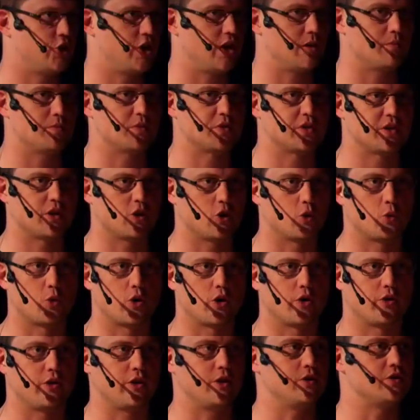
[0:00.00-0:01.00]
chips that are
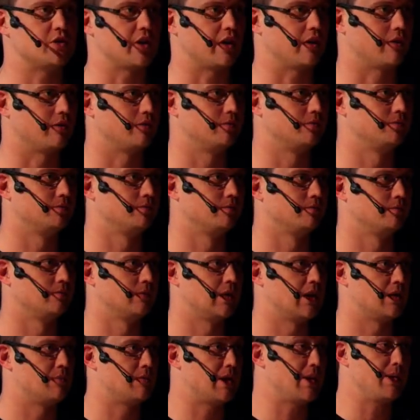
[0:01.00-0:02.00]
worth using?
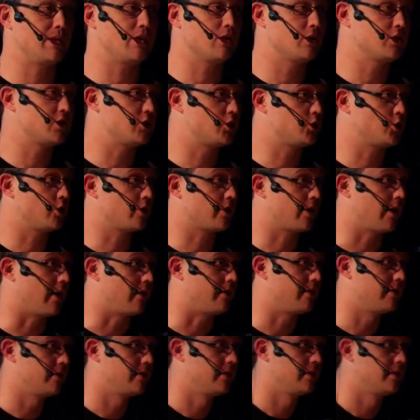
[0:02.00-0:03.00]
Maybe there's a
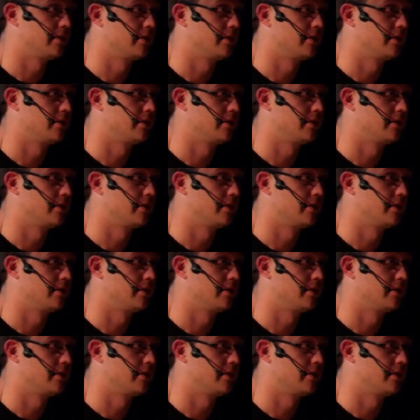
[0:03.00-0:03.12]
shortcut.